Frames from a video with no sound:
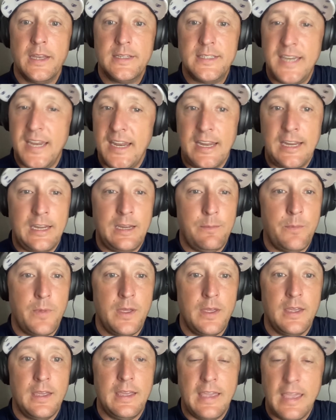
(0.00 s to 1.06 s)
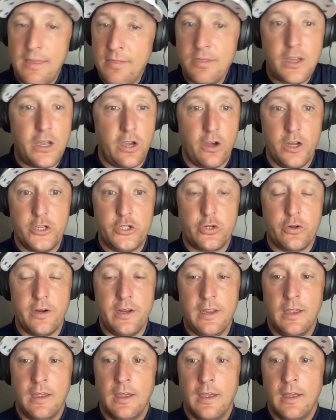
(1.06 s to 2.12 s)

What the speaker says: team in the country.